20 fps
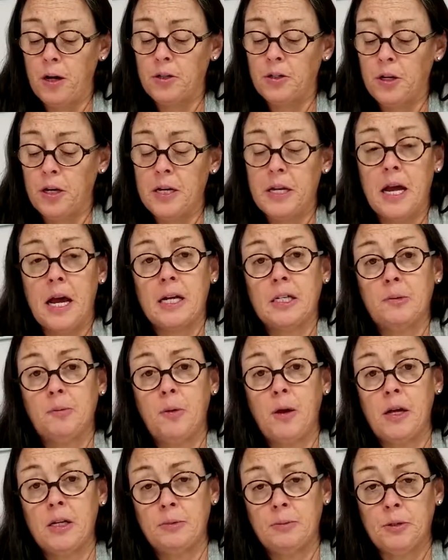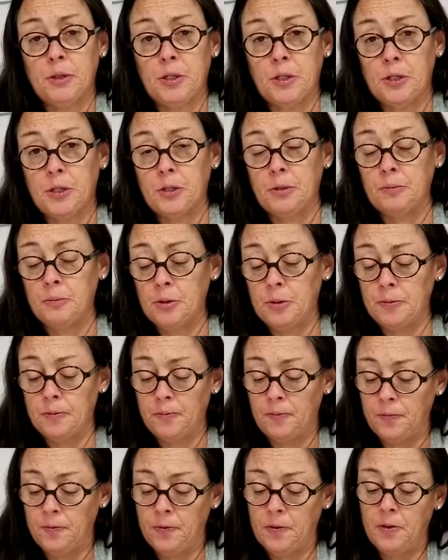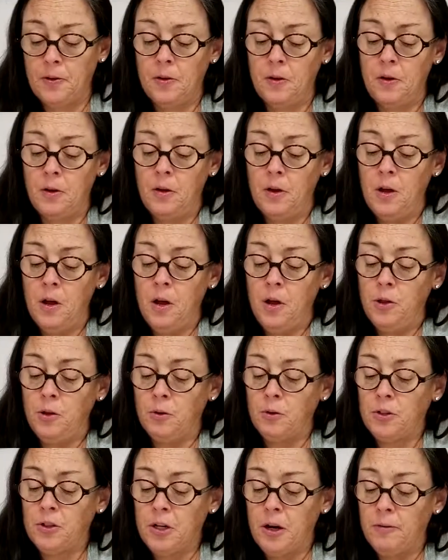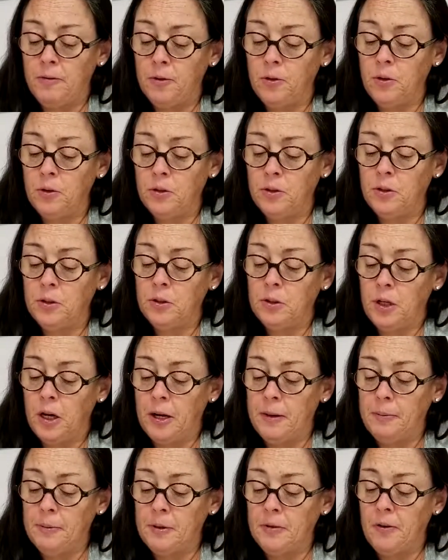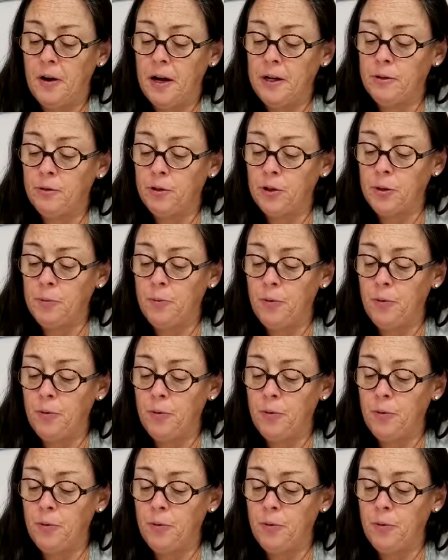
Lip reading: gas plasma systems. There are several types of hydrogen